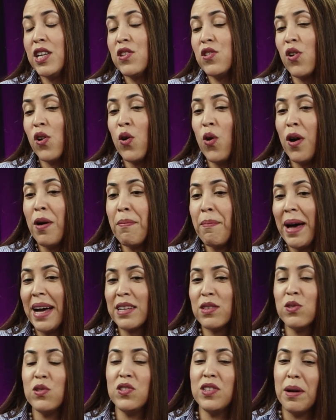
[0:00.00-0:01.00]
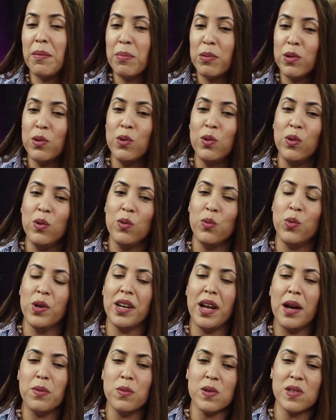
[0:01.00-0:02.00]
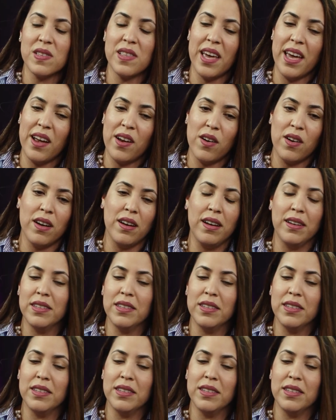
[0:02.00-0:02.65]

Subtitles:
So going back to JetBlue, when I was there,